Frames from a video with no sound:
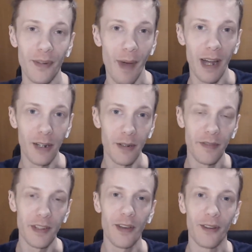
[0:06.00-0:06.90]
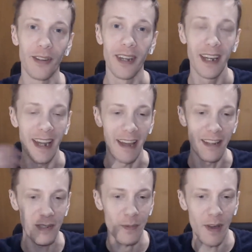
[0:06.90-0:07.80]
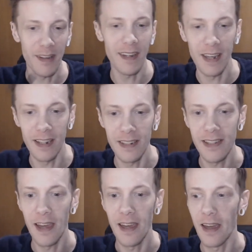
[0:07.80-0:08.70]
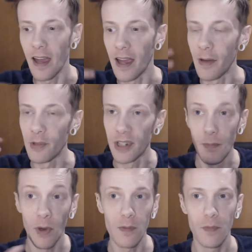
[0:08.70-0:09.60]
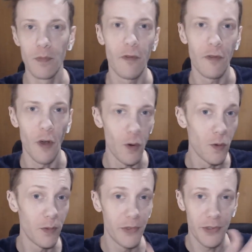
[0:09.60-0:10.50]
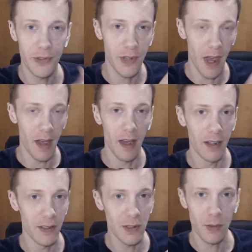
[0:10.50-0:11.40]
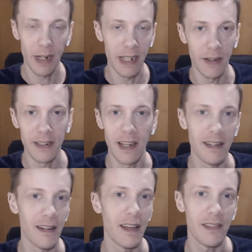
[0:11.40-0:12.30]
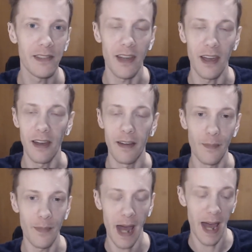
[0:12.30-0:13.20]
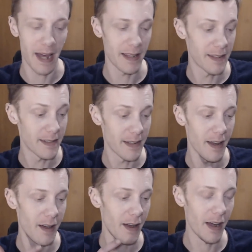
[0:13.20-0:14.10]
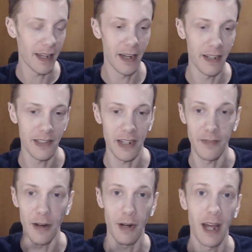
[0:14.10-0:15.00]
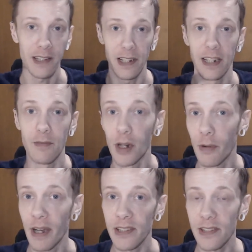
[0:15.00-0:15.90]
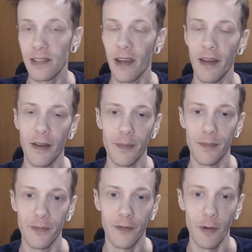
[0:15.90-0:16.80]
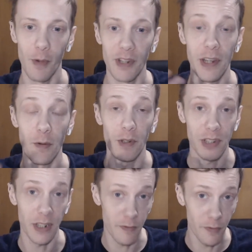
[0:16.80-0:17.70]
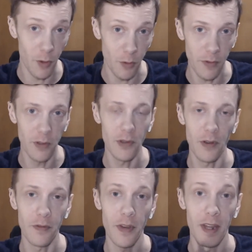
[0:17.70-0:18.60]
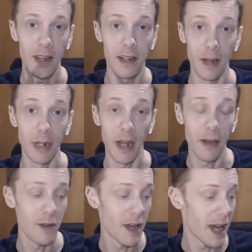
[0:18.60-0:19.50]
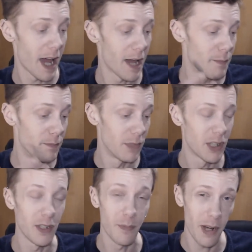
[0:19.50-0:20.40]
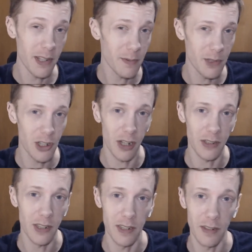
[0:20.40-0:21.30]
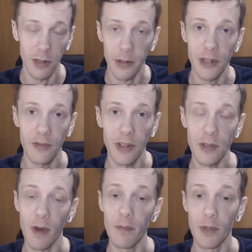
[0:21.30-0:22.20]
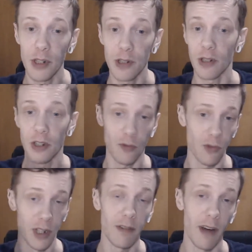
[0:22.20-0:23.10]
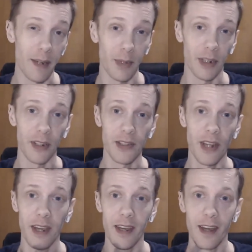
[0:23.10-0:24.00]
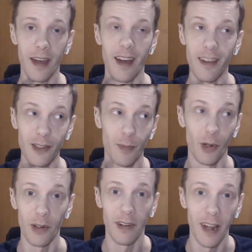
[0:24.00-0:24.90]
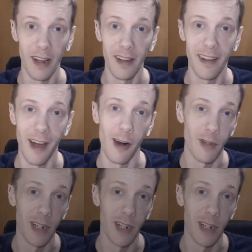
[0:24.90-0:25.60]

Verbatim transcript: by Louis Vuitton. Now this one is, it was in my full uh, 2019 list um, and I, I kind of said if anyone has any requests um, for ones they want to see full reviews of, let me know. Um, Mrs. Press chucked in a request for this one which is really great because, spoiler alert, I really